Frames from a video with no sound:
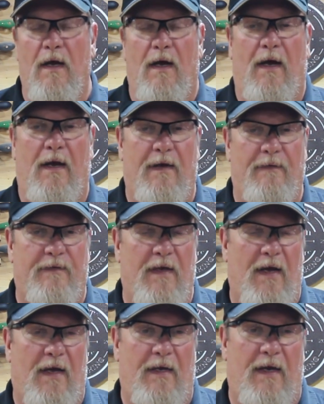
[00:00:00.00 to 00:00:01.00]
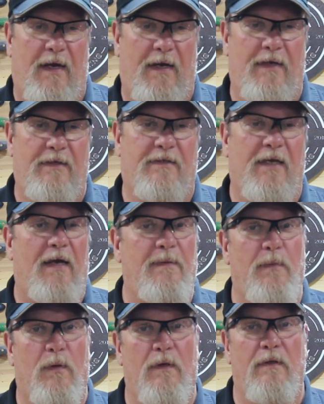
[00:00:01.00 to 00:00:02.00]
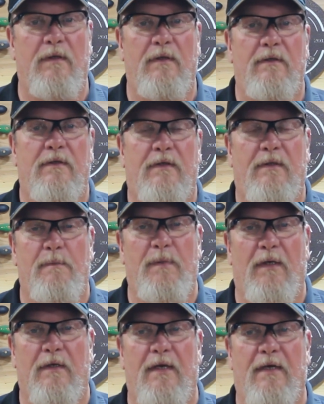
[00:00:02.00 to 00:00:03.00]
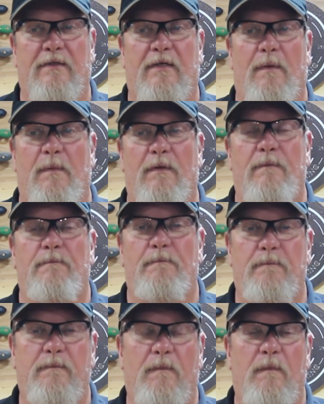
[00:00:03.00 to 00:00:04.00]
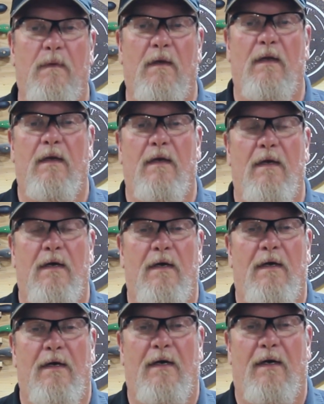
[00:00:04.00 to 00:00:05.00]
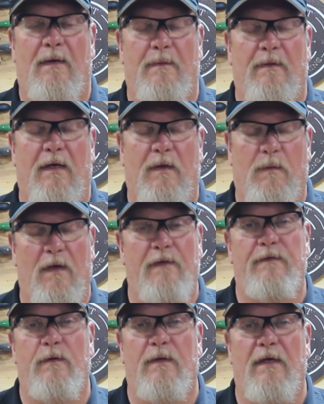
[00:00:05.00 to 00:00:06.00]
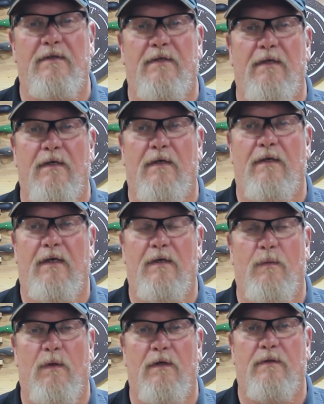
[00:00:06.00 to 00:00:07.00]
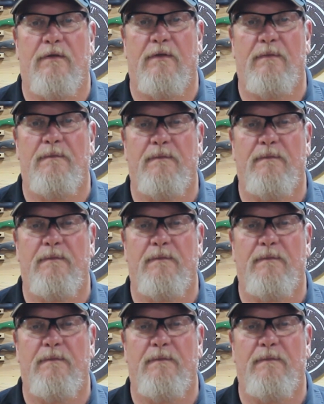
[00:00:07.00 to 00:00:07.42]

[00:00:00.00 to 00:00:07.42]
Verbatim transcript: I have got a sideboard to build next summer. Um, got quite a few things in the in the works.